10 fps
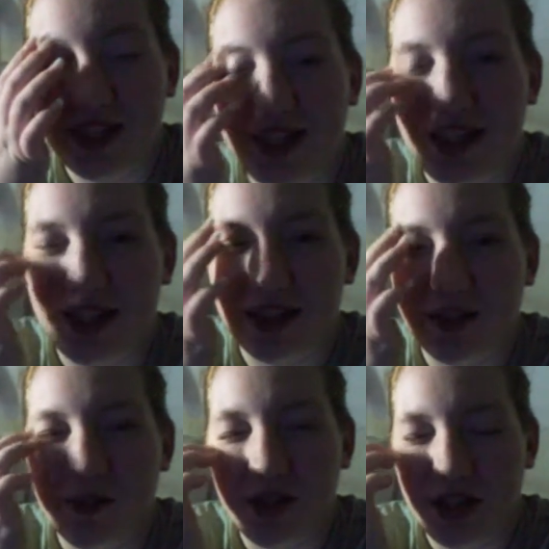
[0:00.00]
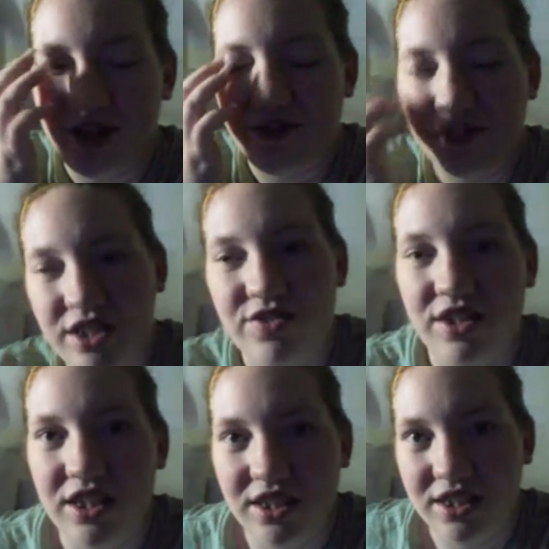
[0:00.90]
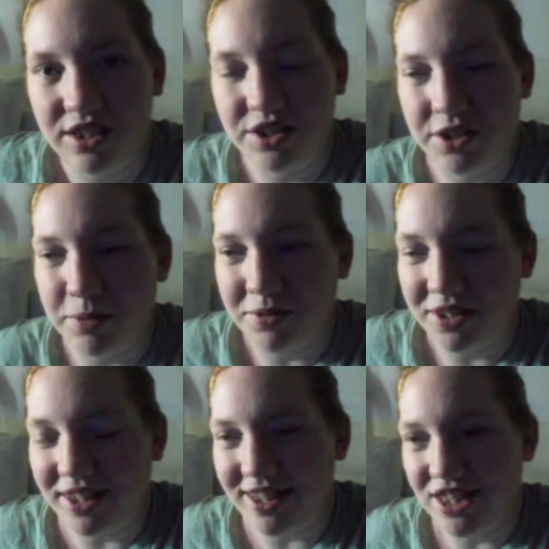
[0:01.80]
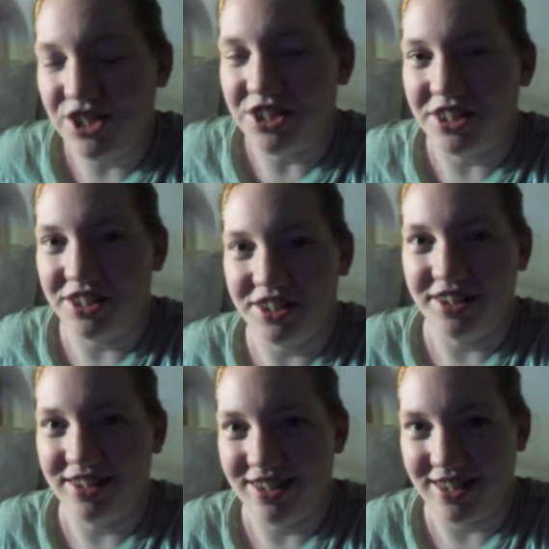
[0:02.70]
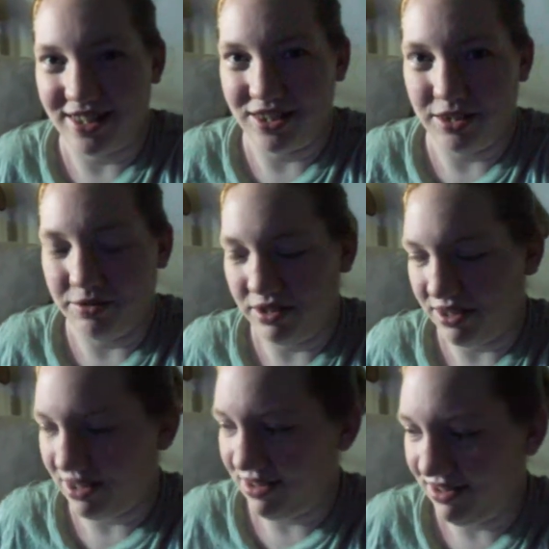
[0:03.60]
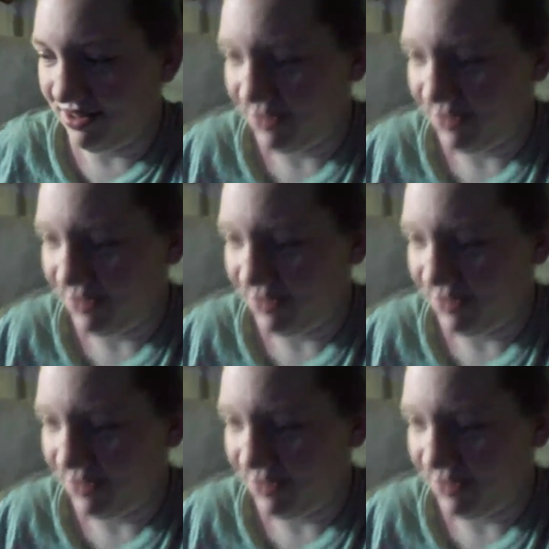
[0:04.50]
tea with French vanilla creamer and sugar. It's actually really good.